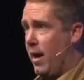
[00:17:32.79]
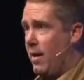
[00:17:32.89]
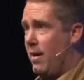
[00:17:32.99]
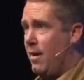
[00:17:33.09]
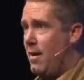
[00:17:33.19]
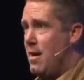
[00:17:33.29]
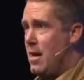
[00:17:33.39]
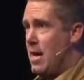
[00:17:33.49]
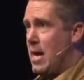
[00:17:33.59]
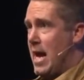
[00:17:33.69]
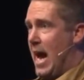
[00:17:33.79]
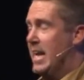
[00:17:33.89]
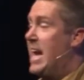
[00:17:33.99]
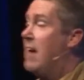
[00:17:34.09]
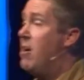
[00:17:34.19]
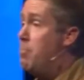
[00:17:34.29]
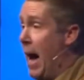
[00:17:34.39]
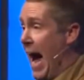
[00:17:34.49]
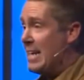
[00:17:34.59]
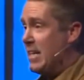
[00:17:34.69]
it, and he gave it
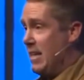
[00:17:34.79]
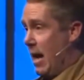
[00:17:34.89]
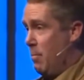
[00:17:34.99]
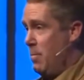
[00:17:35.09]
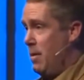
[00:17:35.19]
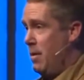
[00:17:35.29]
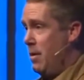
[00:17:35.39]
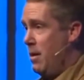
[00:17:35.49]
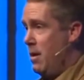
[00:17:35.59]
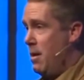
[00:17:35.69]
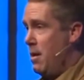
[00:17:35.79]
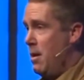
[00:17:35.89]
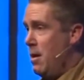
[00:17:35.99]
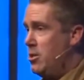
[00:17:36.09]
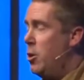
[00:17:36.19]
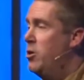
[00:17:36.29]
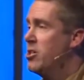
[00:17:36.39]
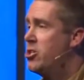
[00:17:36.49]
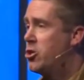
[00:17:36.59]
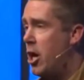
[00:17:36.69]
back to them to
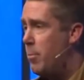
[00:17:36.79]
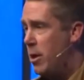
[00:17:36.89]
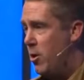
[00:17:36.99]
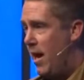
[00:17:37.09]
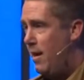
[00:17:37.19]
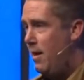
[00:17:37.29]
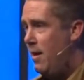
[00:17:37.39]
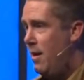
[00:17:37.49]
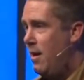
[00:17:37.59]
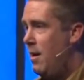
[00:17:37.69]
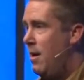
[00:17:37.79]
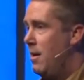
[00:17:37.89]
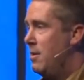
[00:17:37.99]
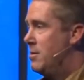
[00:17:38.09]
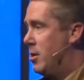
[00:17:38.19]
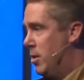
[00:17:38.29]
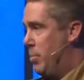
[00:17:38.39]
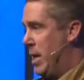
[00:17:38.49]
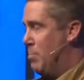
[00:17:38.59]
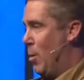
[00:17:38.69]
distribute it to the
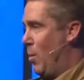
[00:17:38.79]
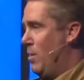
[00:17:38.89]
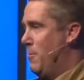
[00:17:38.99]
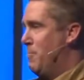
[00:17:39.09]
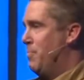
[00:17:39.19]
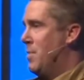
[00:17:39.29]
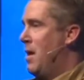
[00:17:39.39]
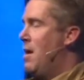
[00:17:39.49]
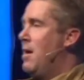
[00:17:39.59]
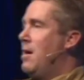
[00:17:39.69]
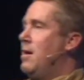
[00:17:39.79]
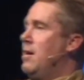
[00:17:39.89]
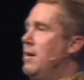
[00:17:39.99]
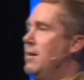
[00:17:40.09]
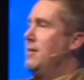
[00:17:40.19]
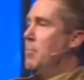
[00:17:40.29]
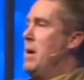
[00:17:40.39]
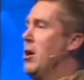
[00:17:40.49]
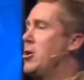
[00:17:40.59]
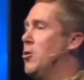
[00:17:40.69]
people. The
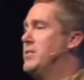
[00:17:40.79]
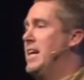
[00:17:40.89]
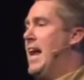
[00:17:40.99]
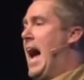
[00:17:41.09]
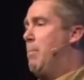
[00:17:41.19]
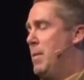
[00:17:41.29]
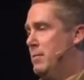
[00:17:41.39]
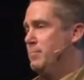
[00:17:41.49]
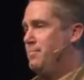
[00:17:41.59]
miracle didn't happen.